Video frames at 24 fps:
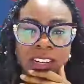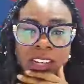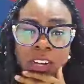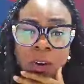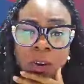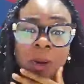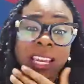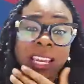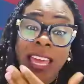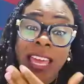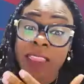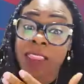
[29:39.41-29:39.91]

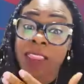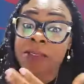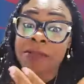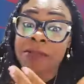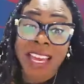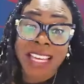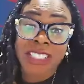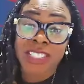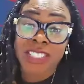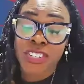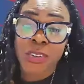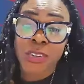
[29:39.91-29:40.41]
again, the
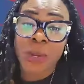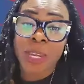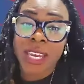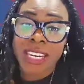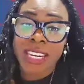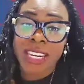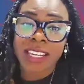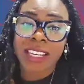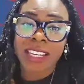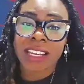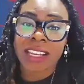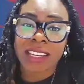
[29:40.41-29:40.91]
faster you
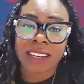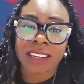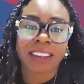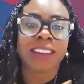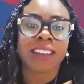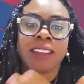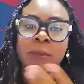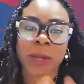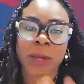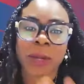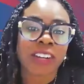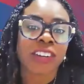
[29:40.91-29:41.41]
get it
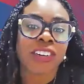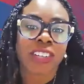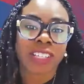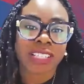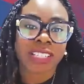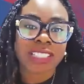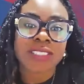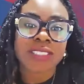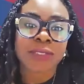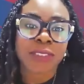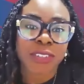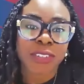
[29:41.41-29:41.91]
in, the better
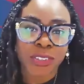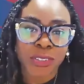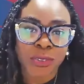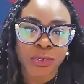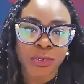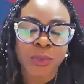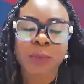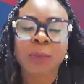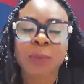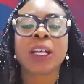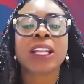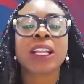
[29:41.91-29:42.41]
it is for you.